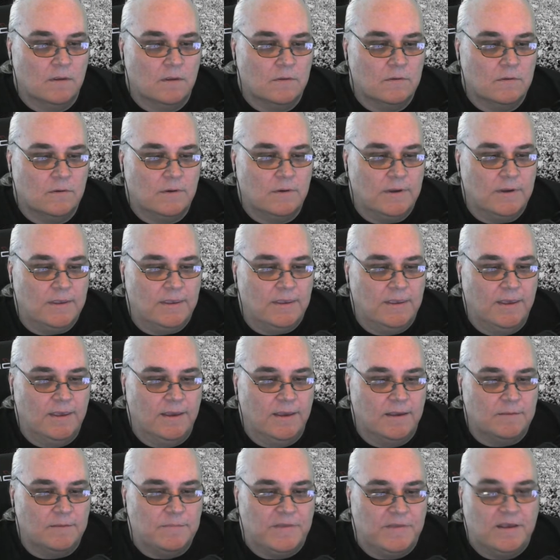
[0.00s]
Oh,
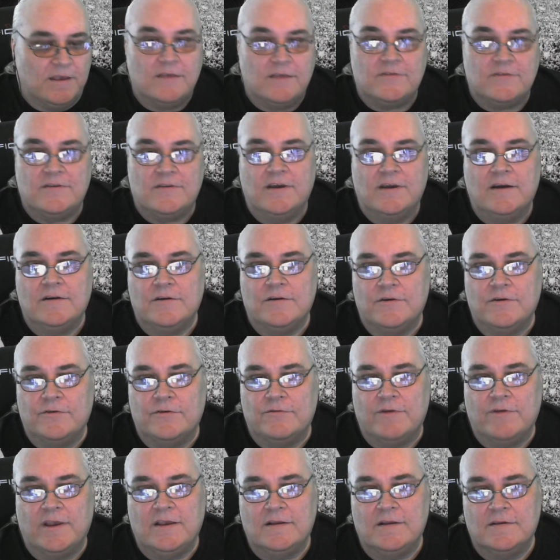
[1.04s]
again, man, it sounded
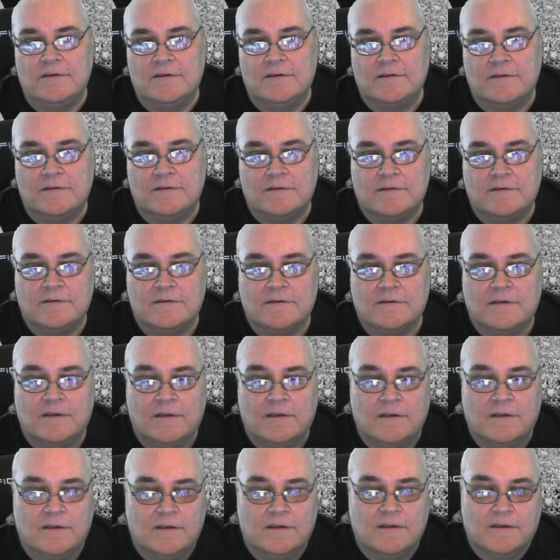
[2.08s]
great.
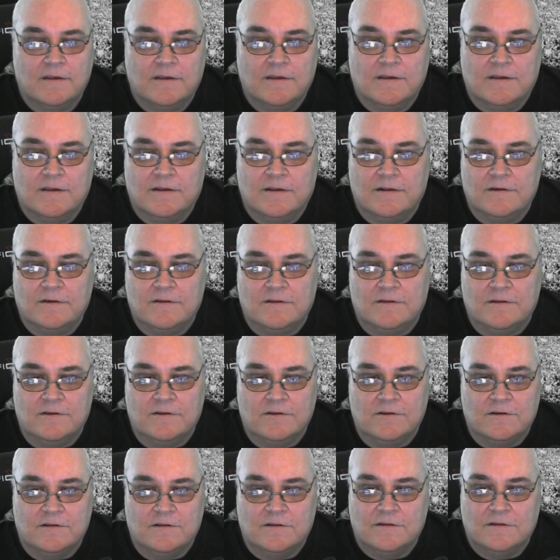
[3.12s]
A
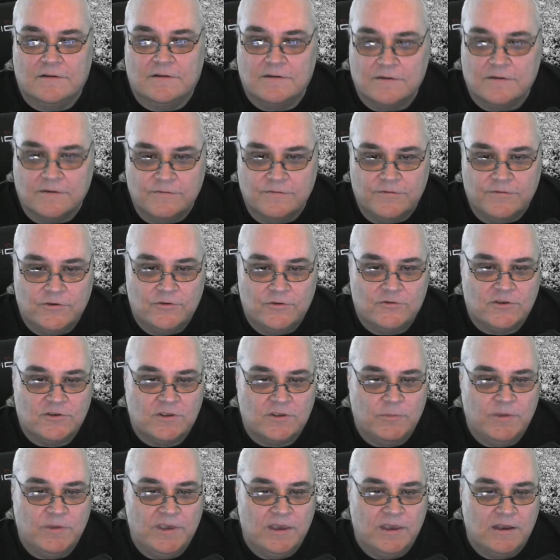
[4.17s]
little confused at
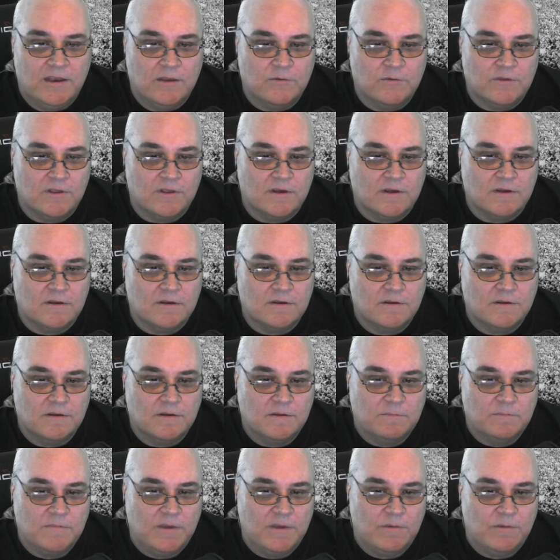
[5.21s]
the beginning with
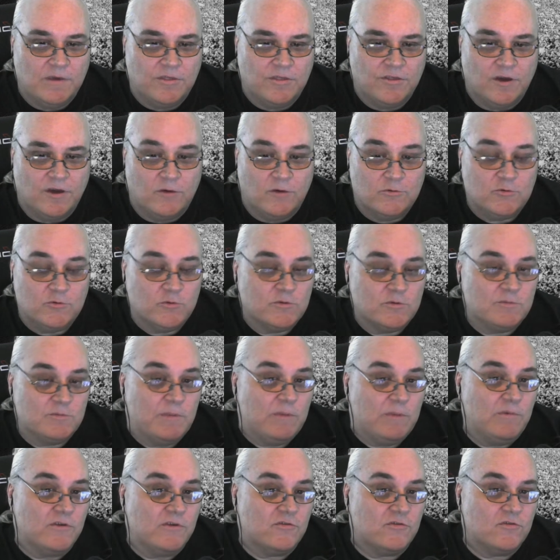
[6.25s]
maybe I thought, which was
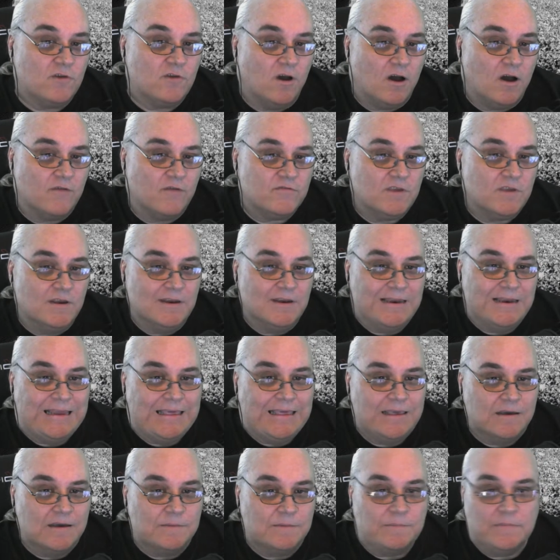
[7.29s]
soft
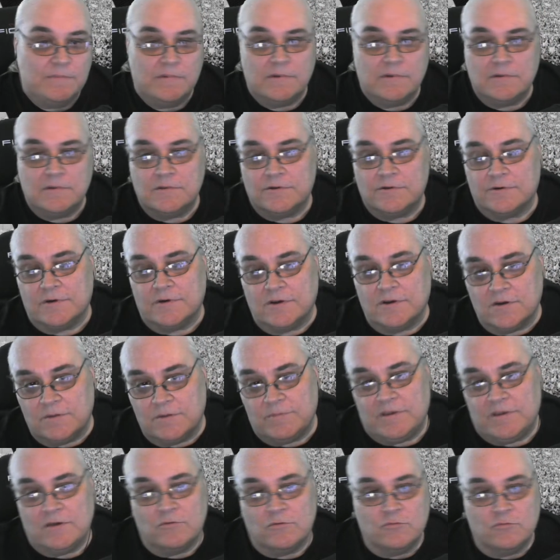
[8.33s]
Liam. Turned out to
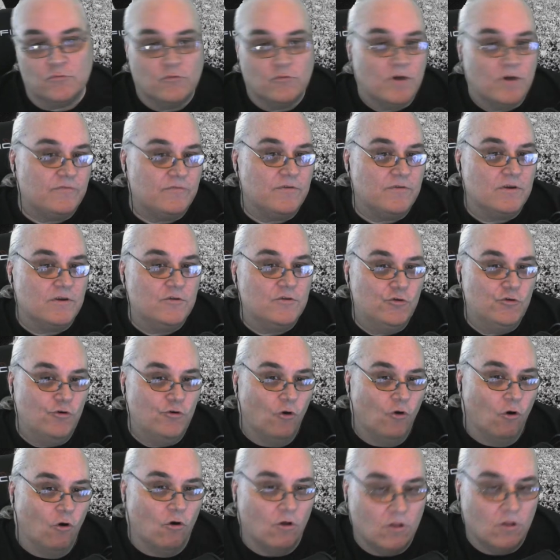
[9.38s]
be a rough
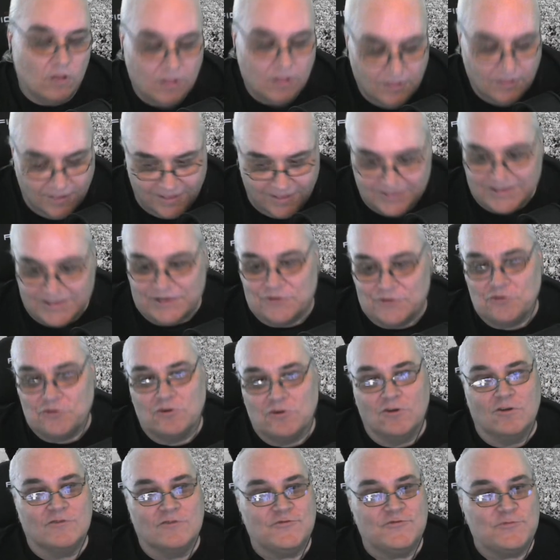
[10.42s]
Noel, and then
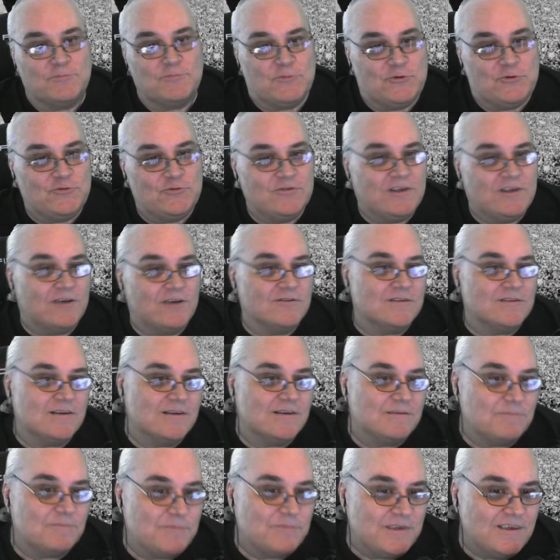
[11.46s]
Noel smoothed out
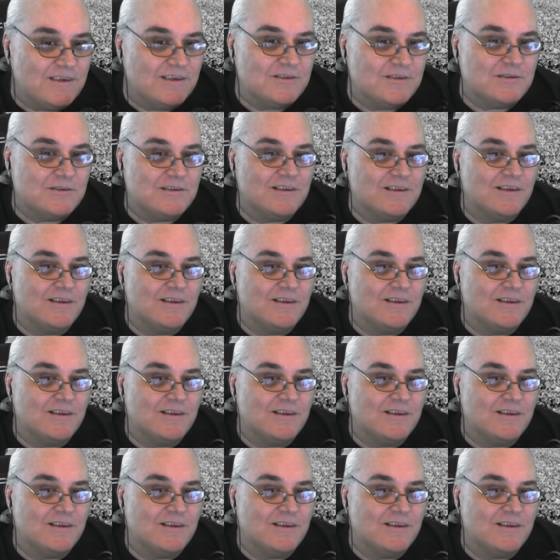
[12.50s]
his